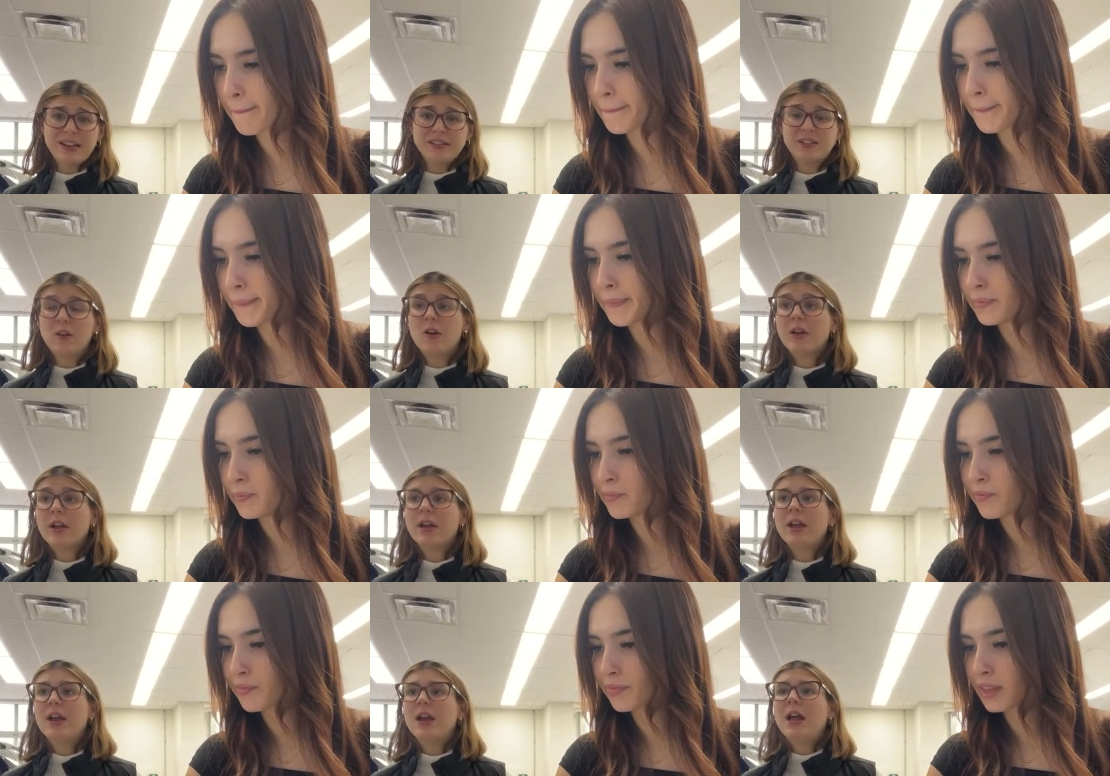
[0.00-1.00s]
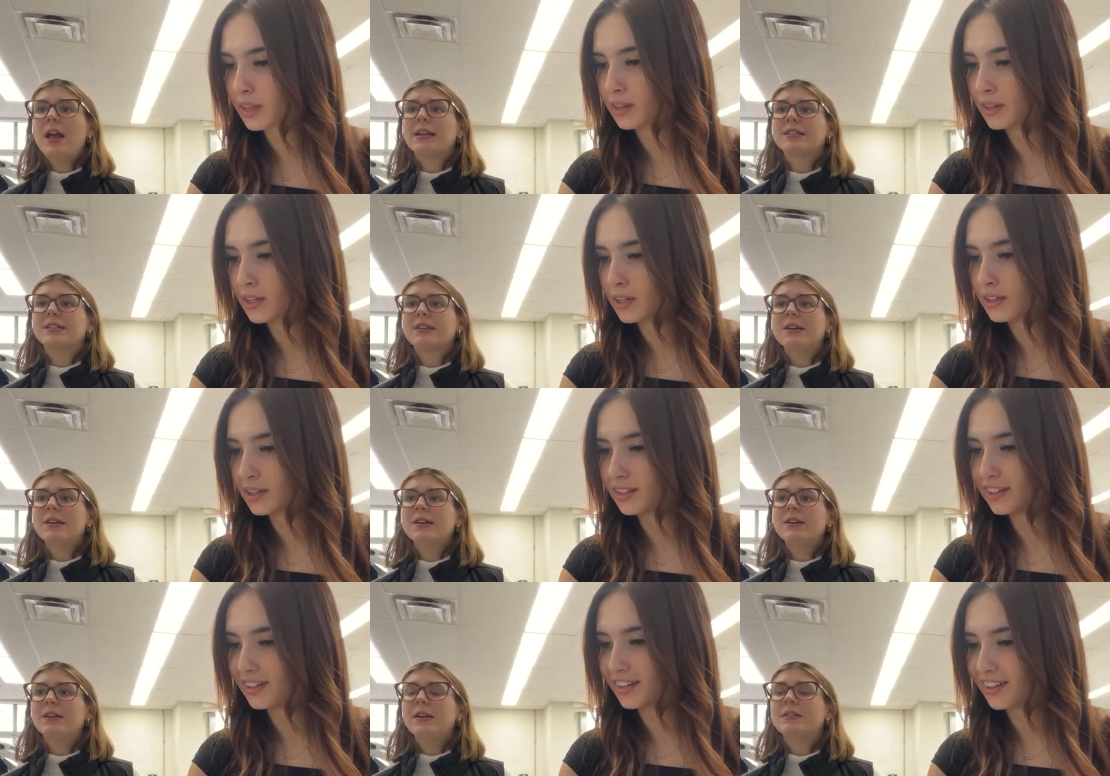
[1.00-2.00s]
Speaker 1: as long. I
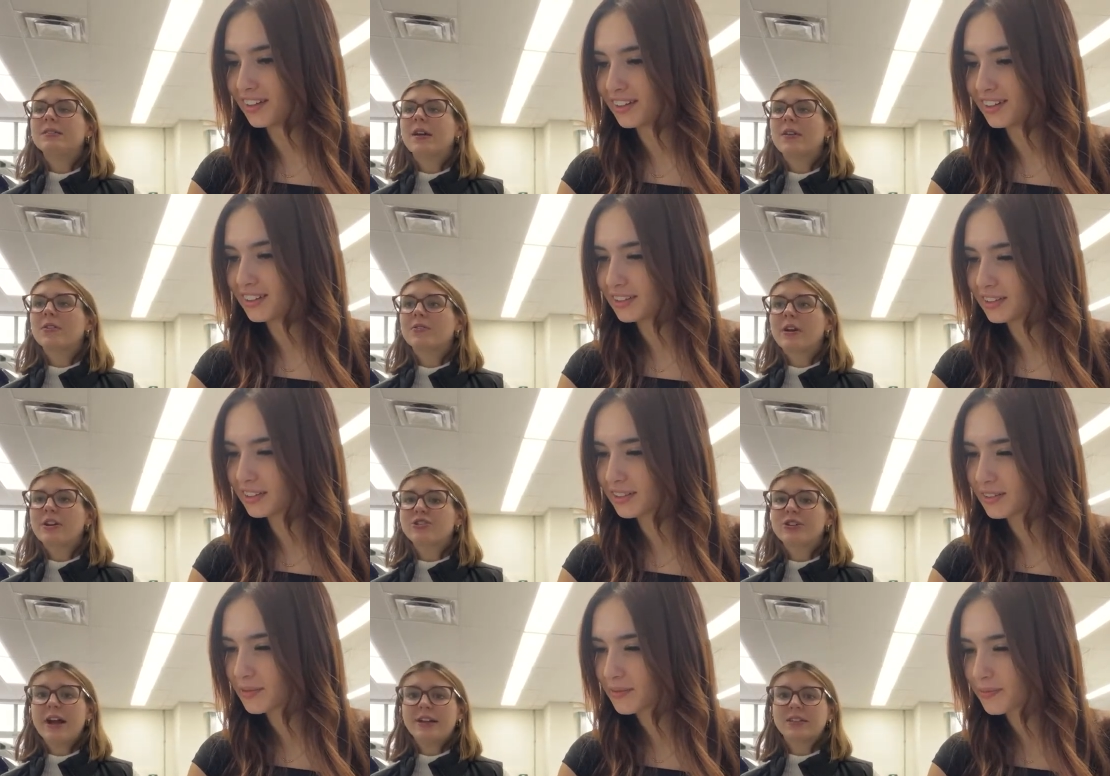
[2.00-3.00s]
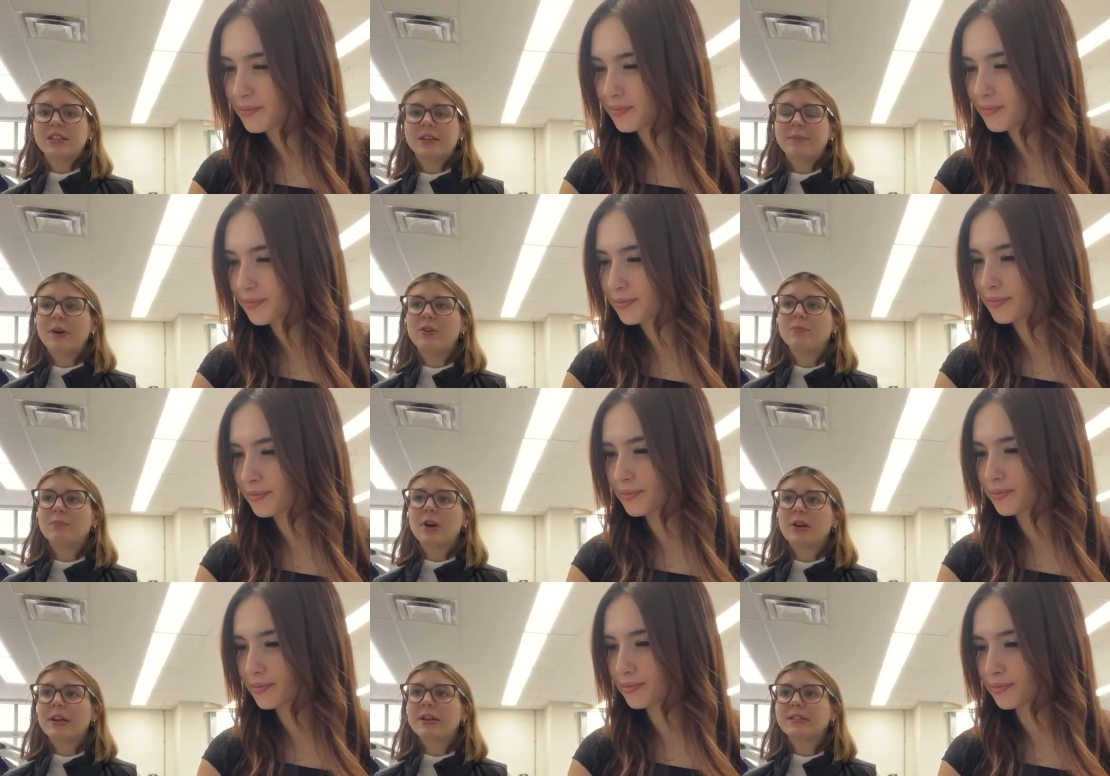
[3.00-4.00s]
saw another question asking about
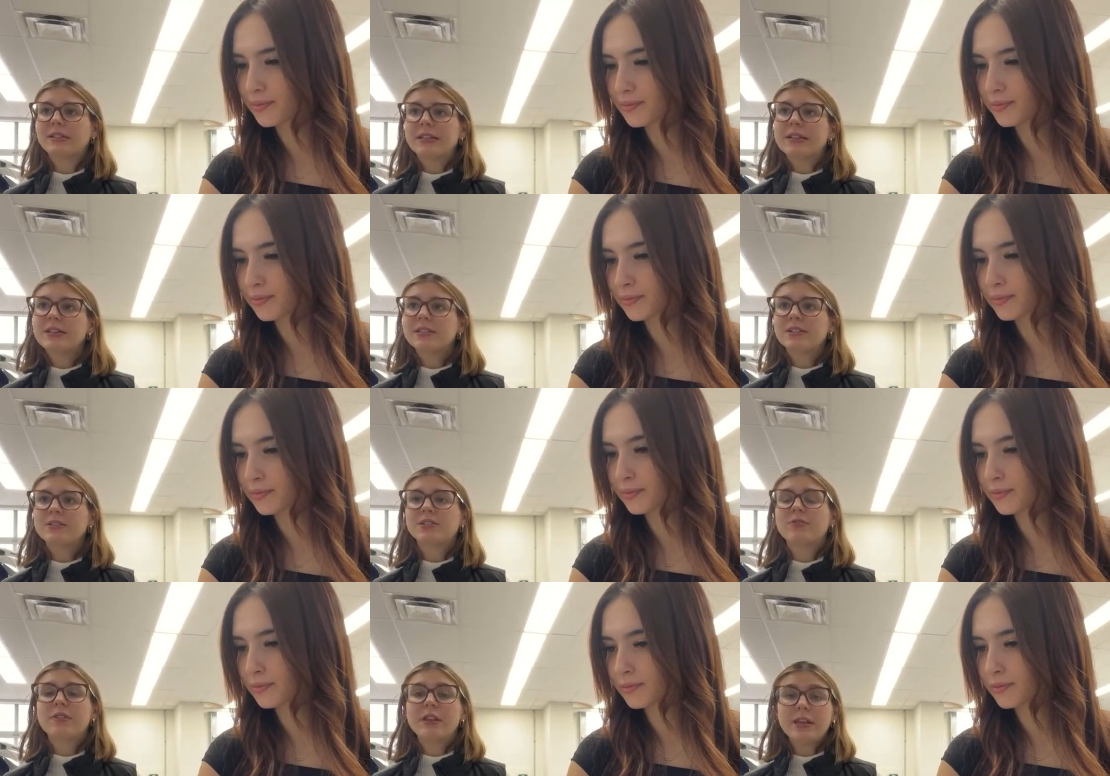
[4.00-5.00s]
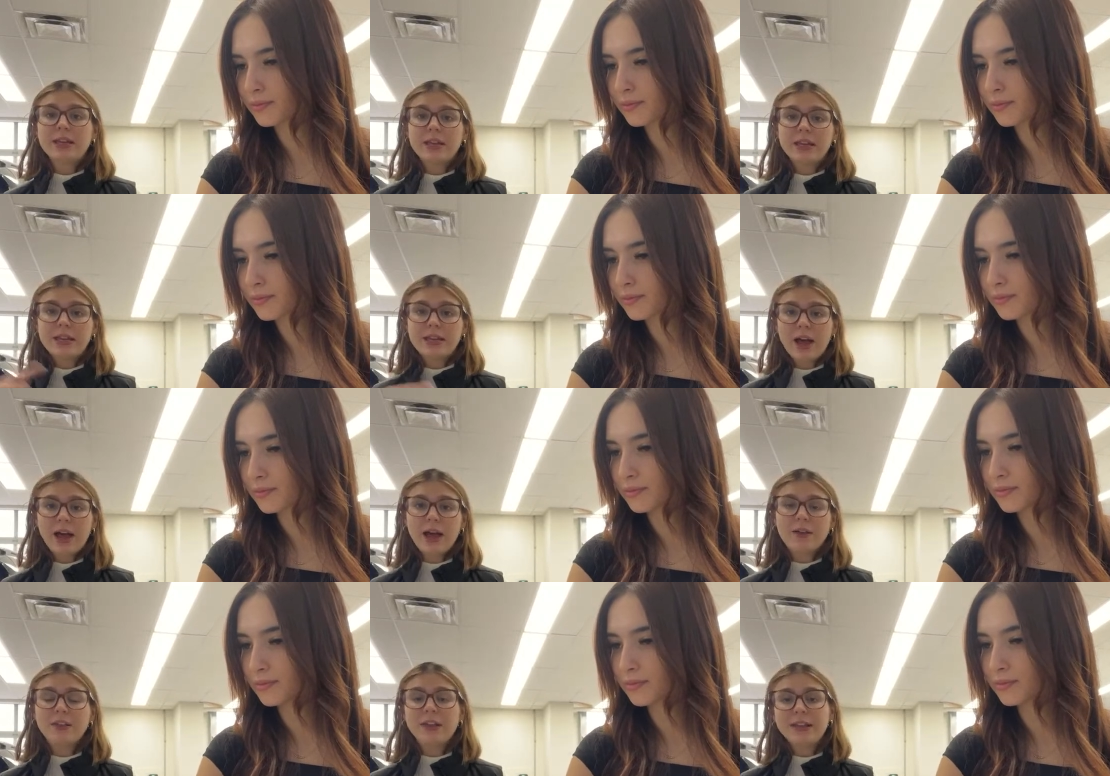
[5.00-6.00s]
parking assist. So the
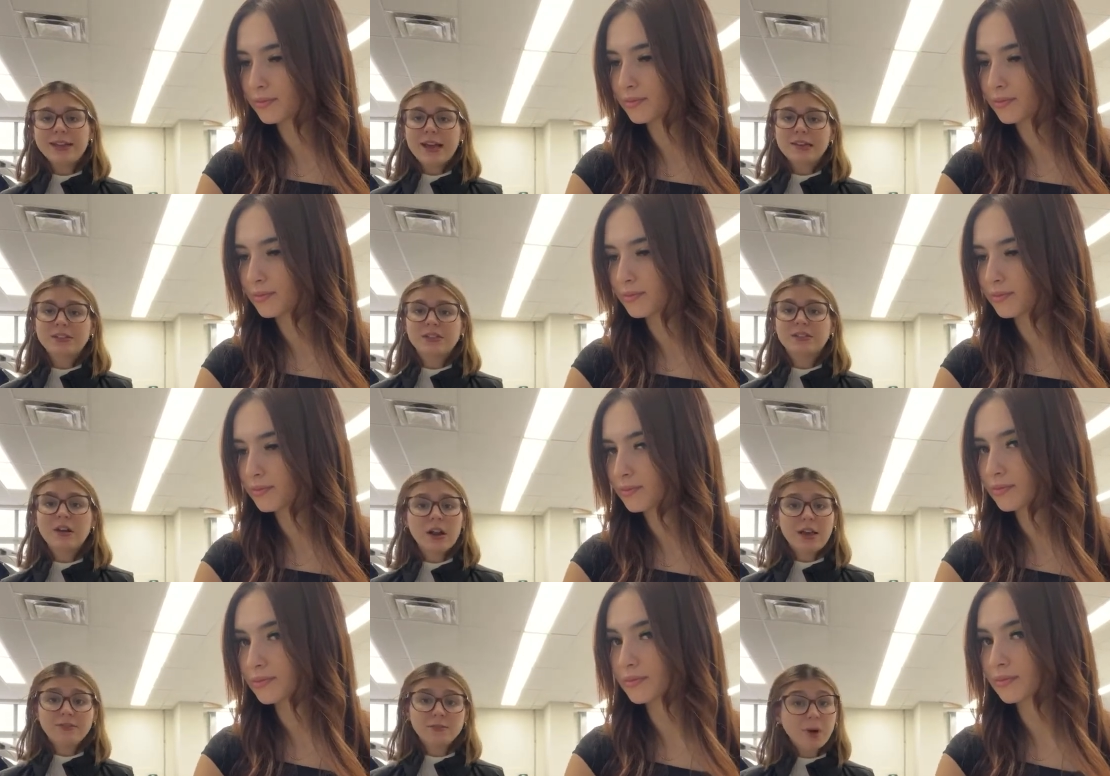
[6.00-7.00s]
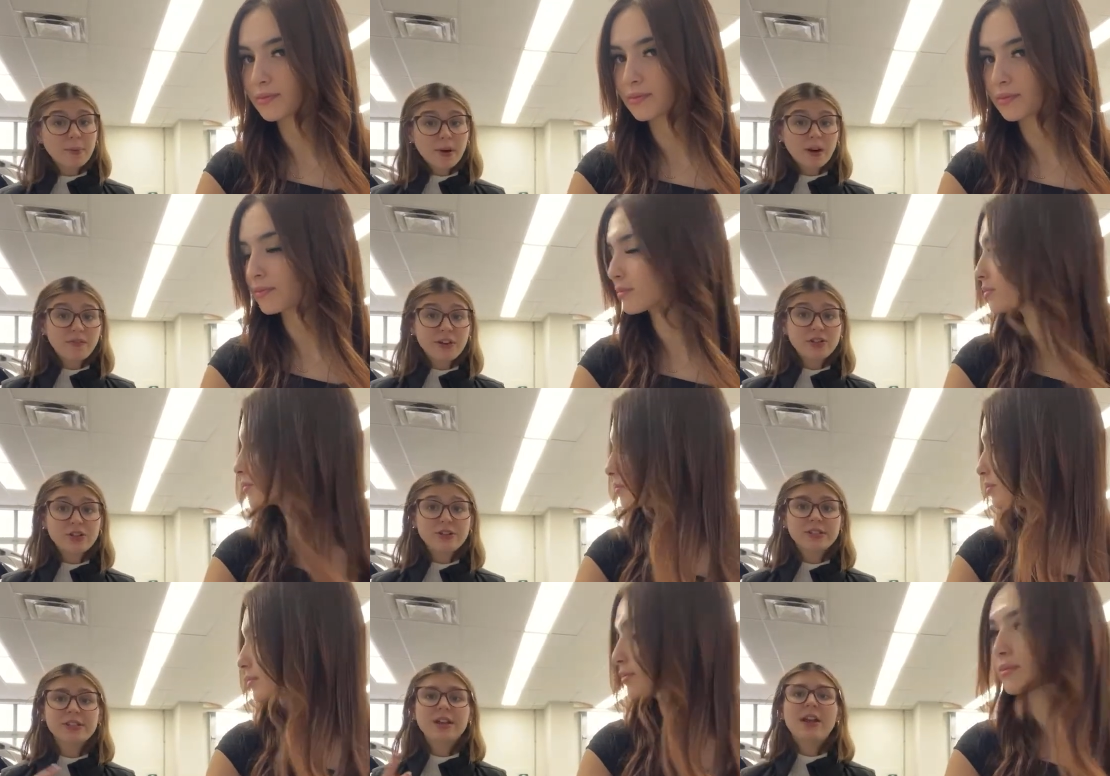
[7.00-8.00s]
uh, the EX does not have smart park
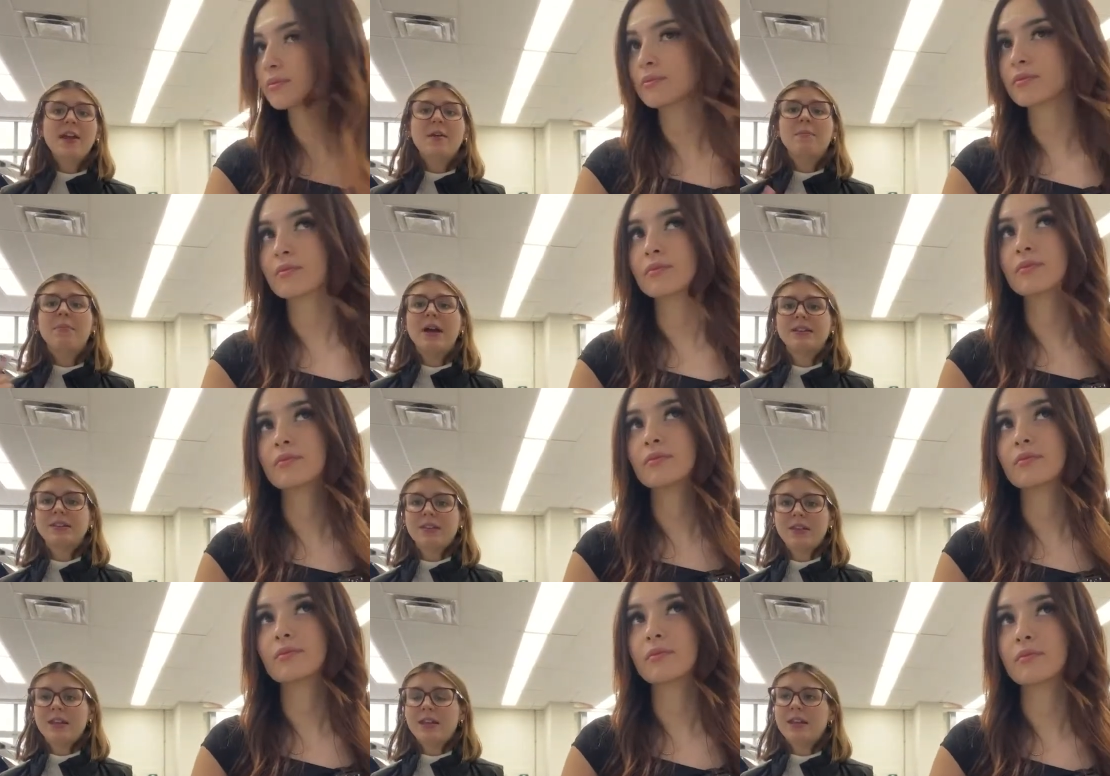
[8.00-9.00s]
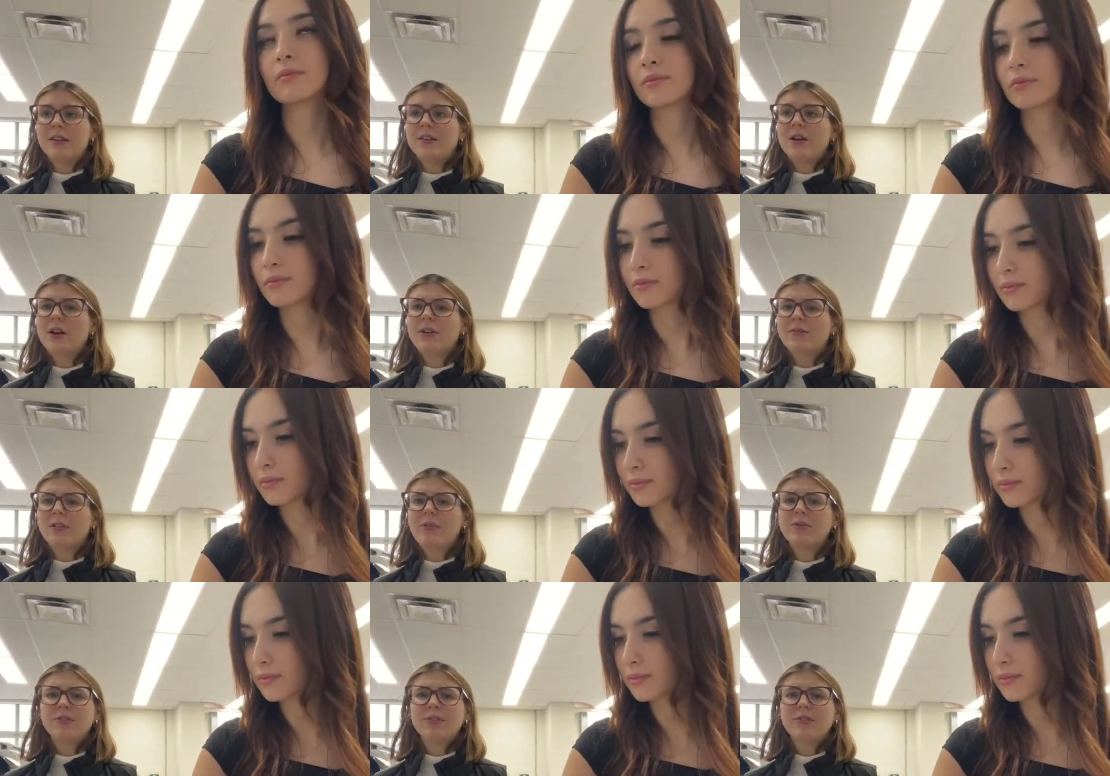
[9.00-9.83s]
features, but the or, I wonder